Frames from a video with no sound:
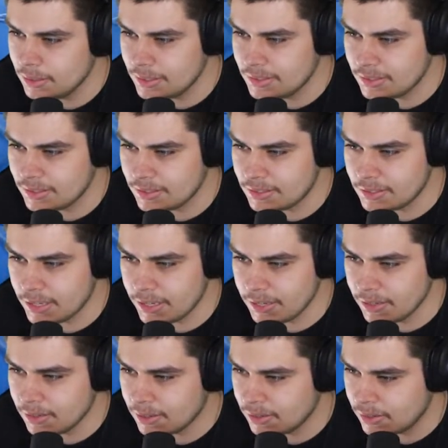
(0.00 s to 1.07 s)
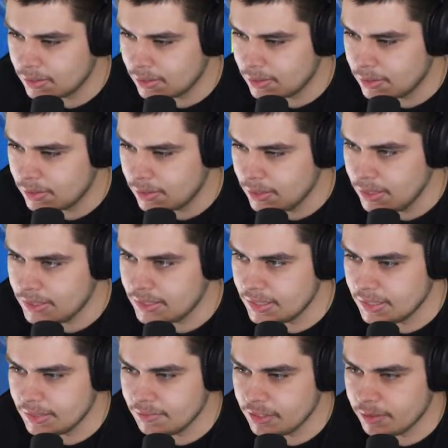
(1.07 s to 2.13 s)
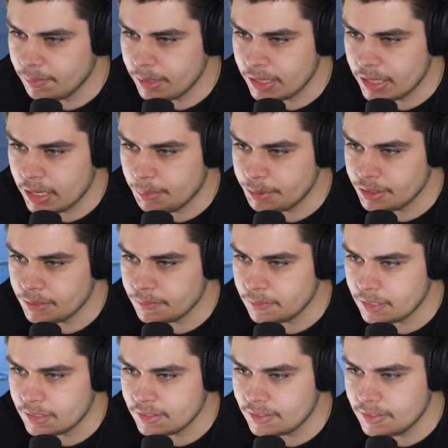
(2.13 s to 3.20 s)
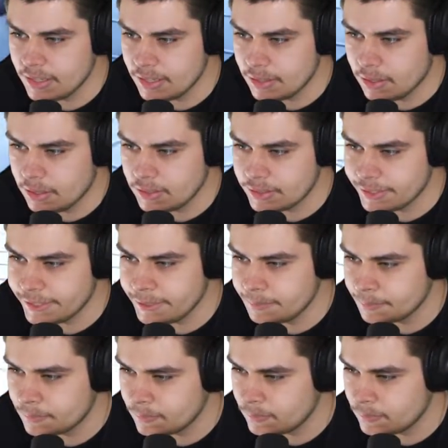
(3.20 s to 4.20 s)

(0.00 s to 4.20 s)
That's insane. It didn't even give me the option. Let's dig the Haunter.